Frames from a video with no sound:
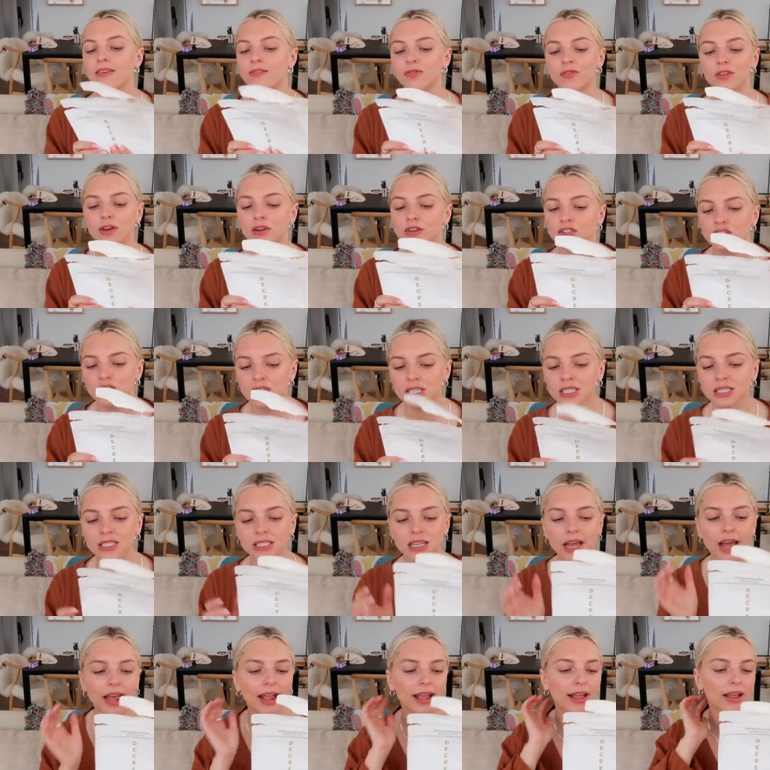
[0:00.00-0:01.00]
They're
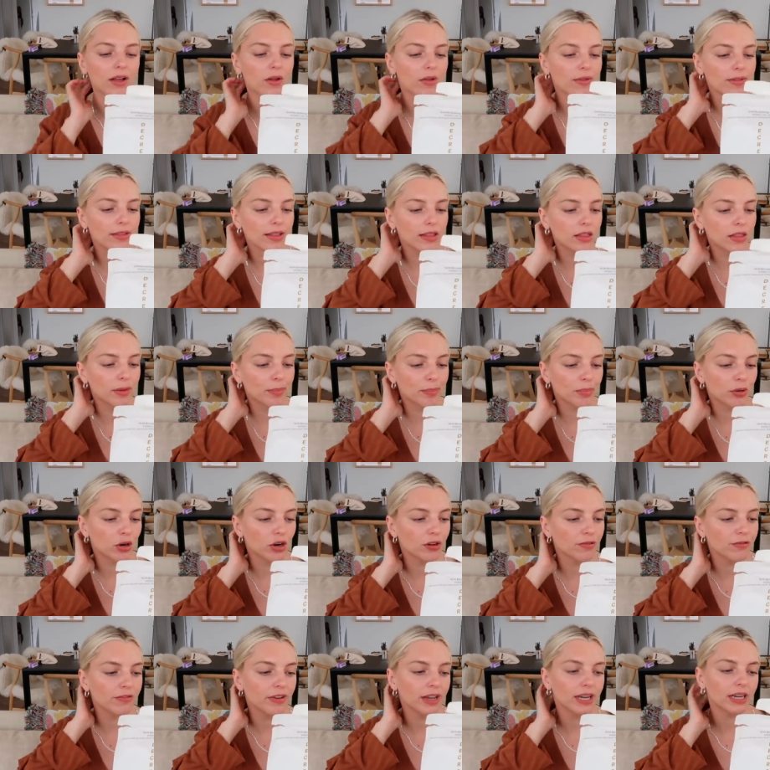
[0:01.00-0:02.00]
just like the
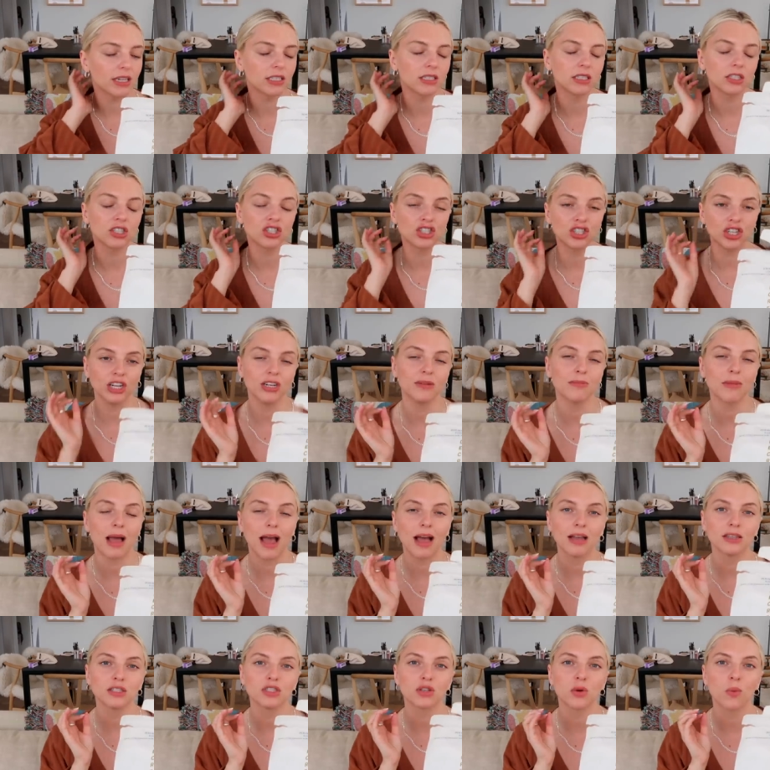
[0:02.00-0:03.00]
perfect sheet
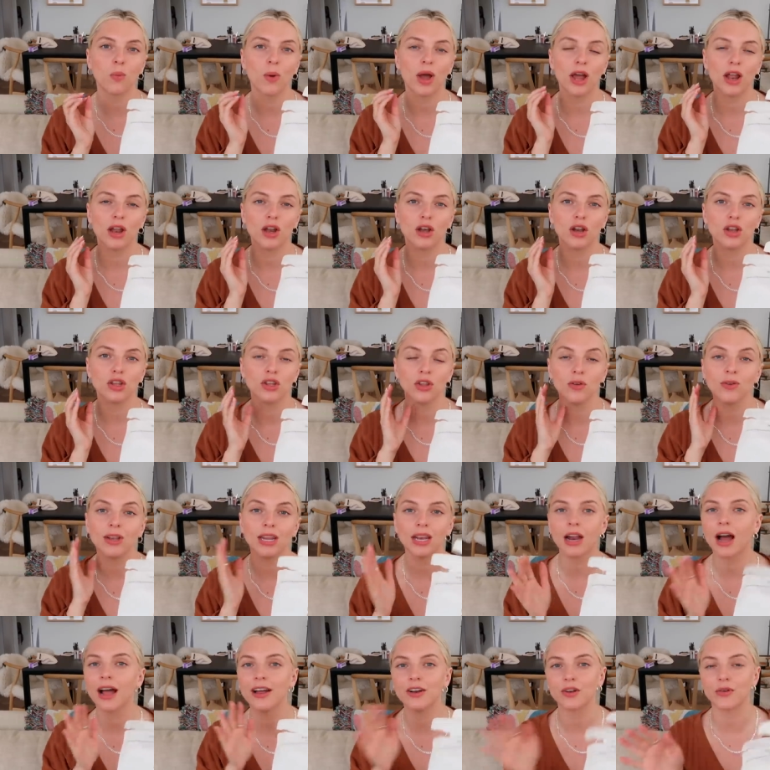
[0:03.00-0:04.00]
mask when you
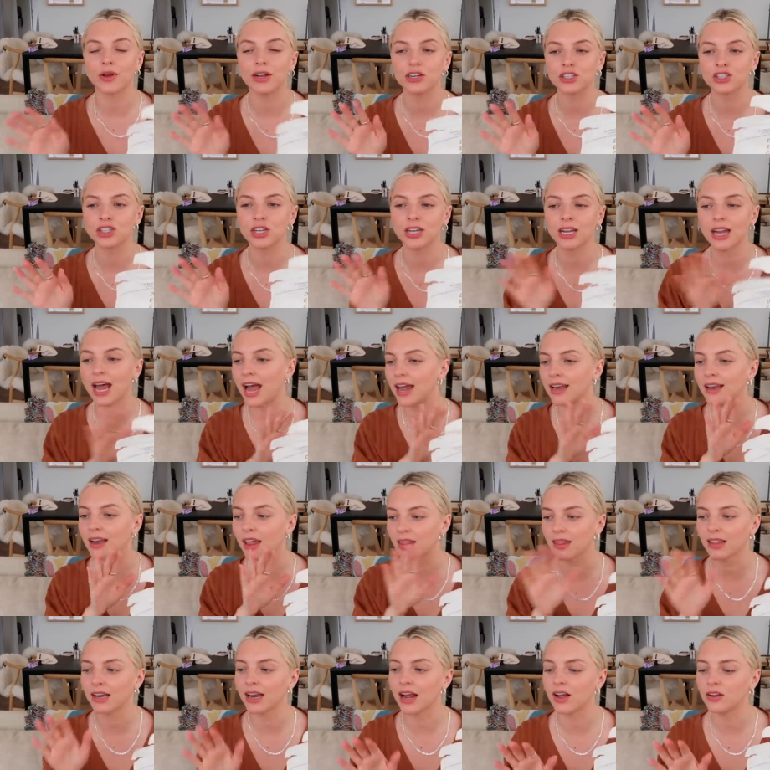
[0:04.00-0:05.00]
need hydration and
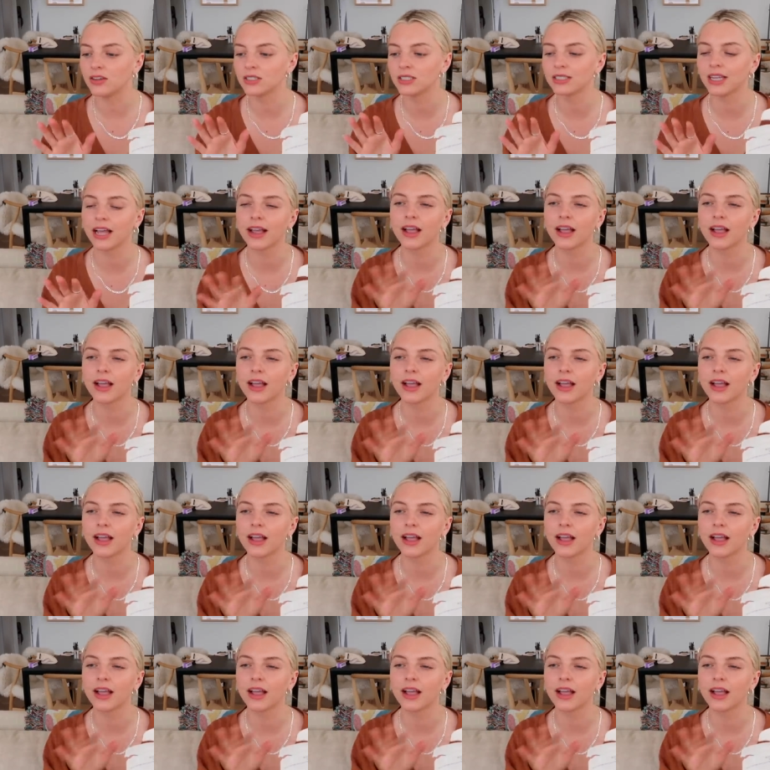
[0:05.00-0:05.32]
nothing else.